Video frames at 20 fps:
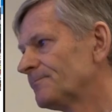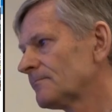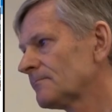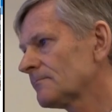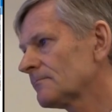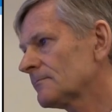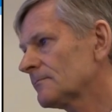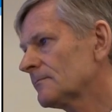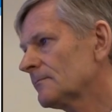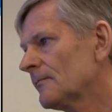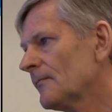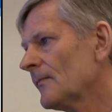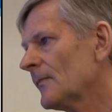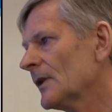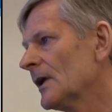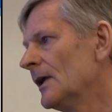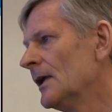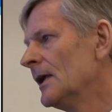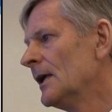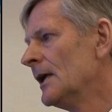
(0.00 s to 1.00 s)
clean
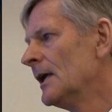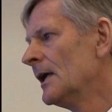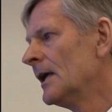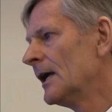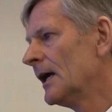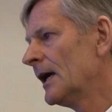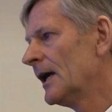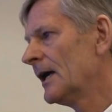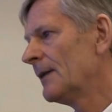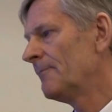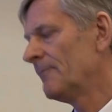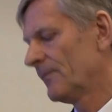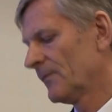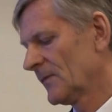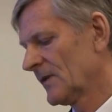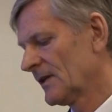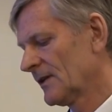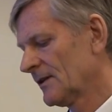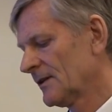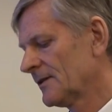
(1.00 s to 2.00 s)
energy at
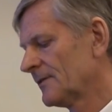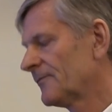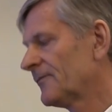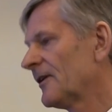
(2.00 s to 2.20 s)
questionable